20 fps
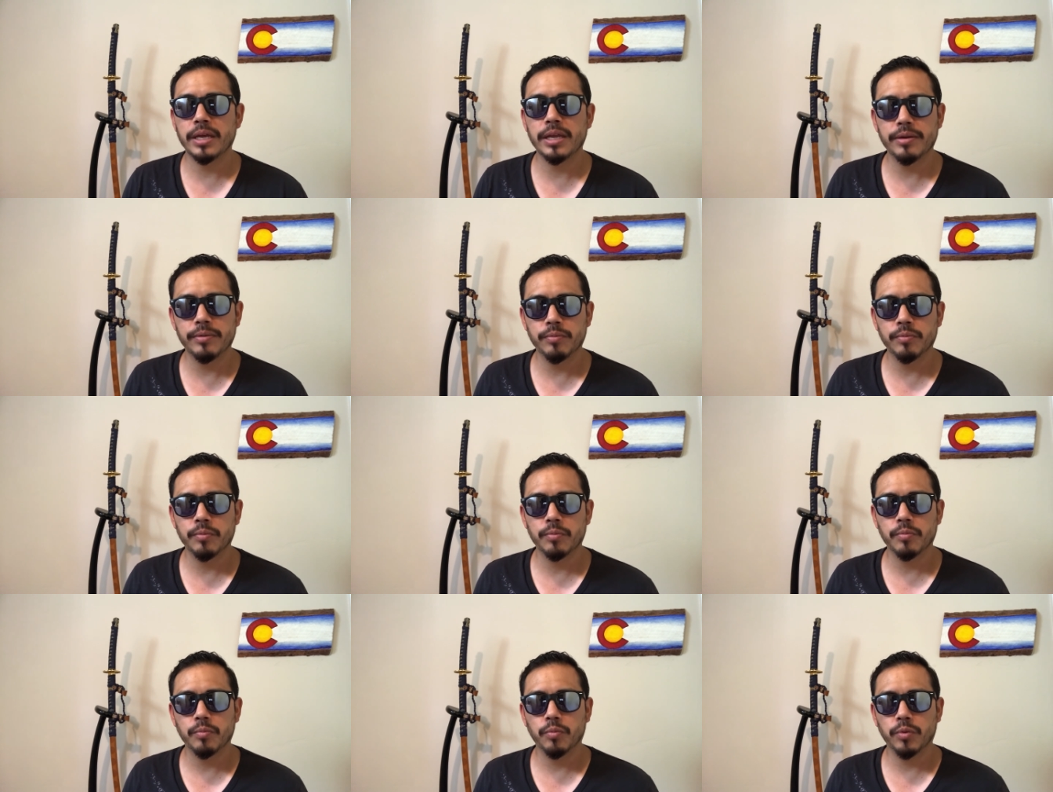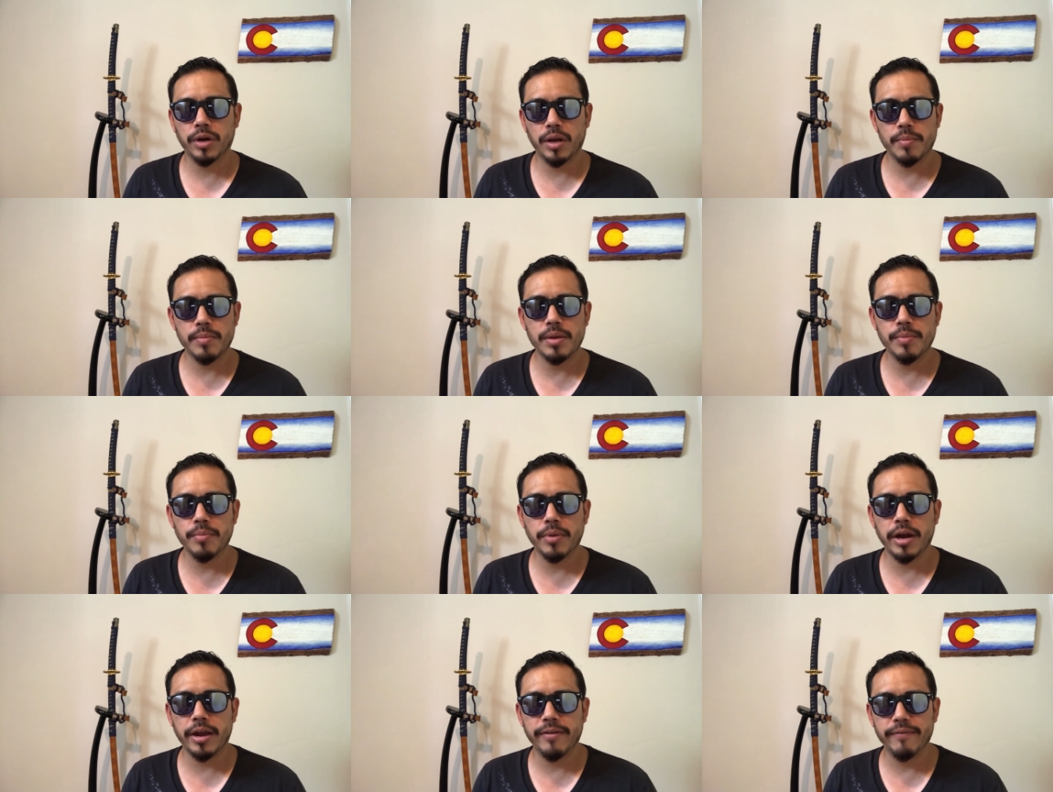and what I mean
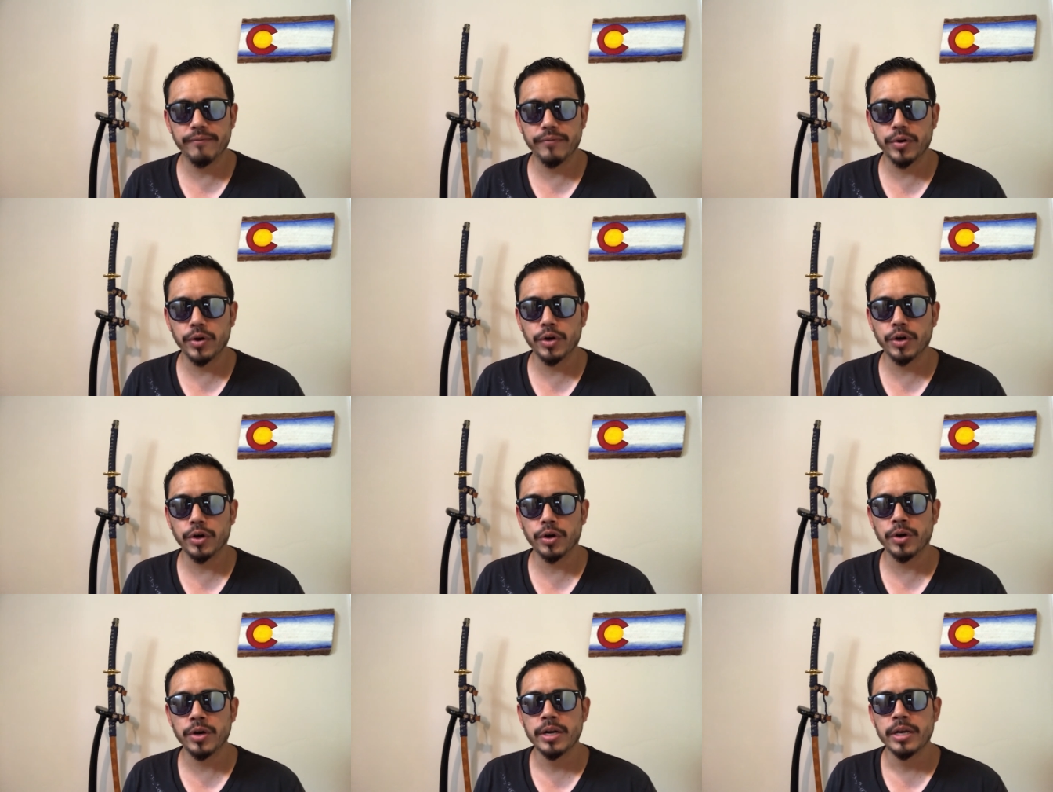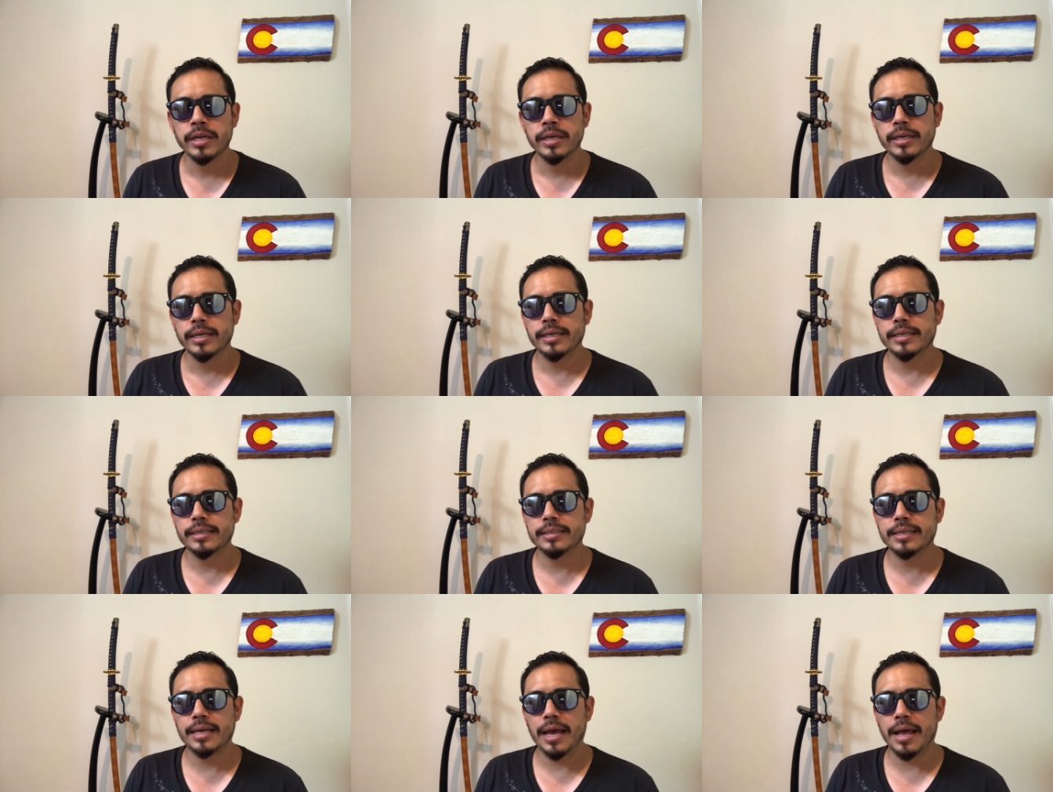by inverter
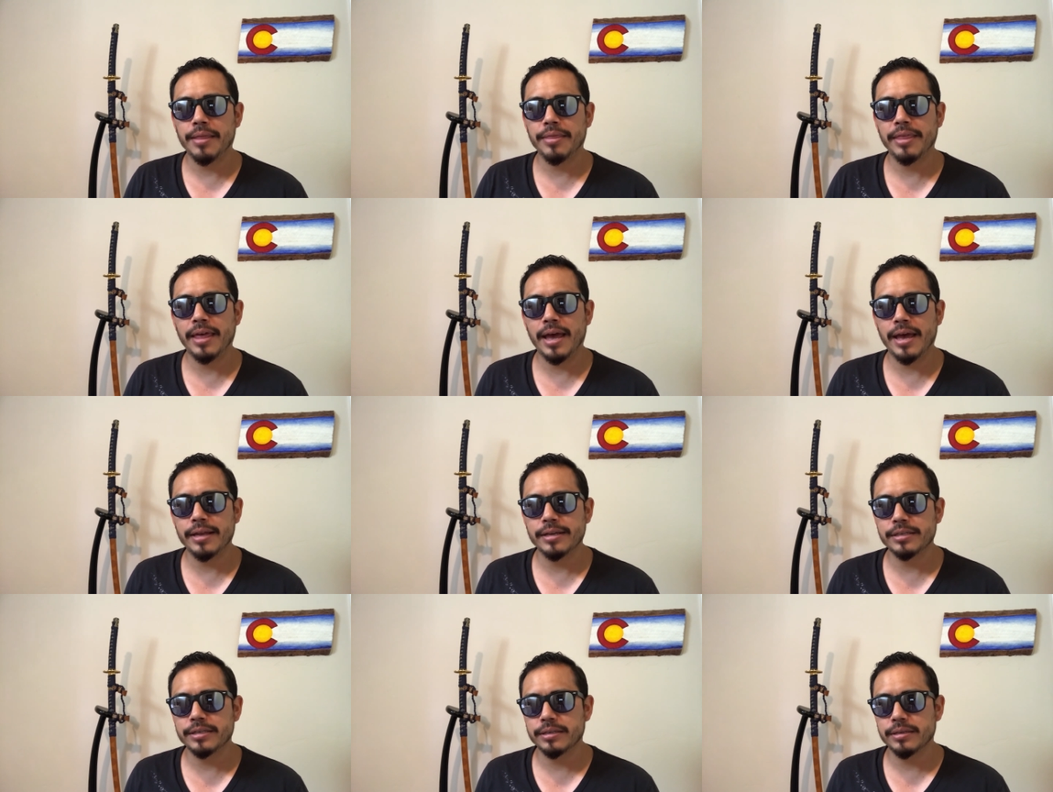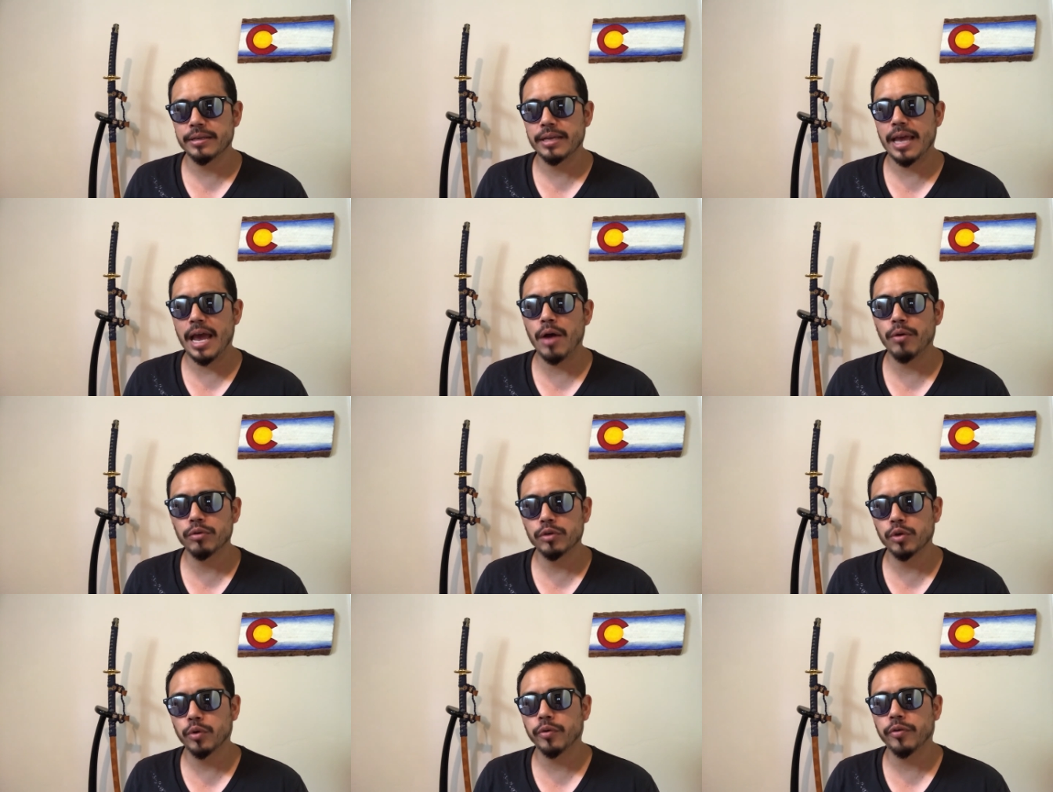is that
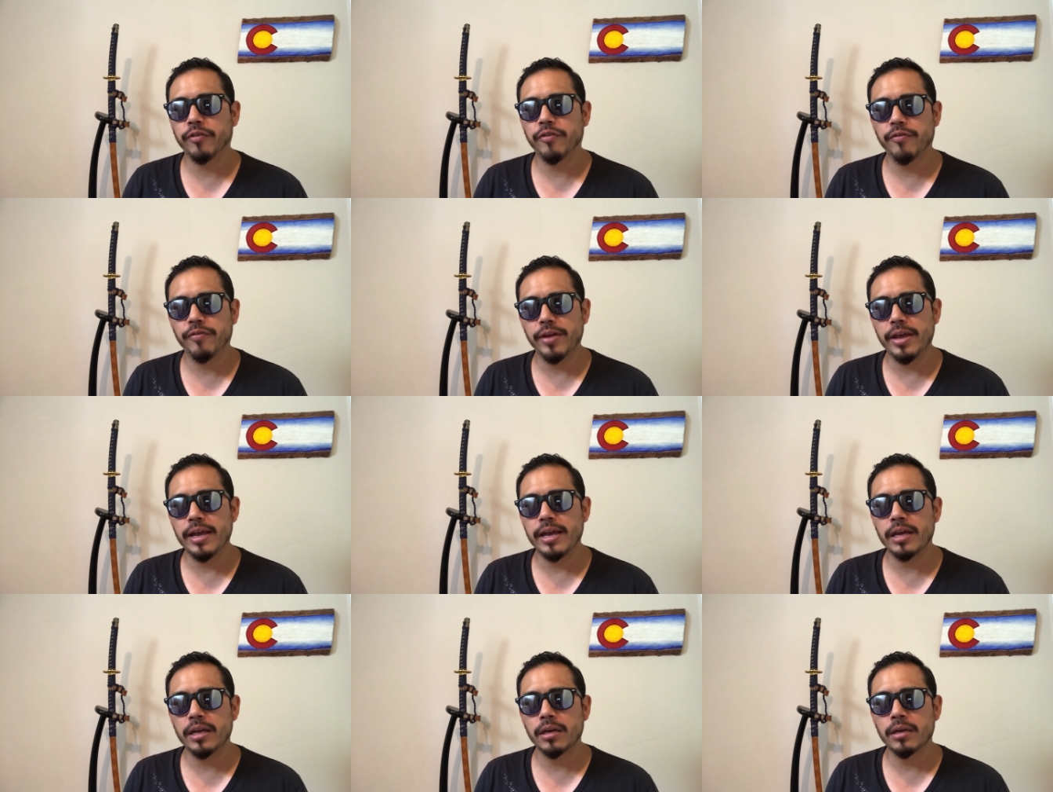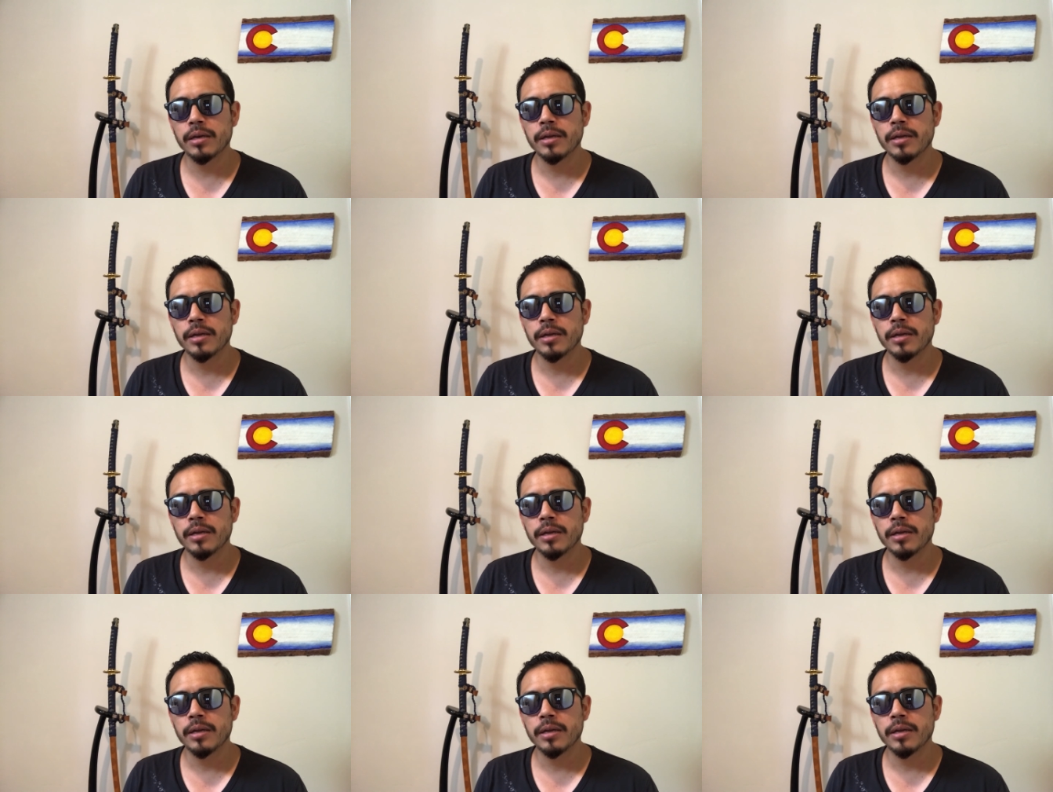outdoor fan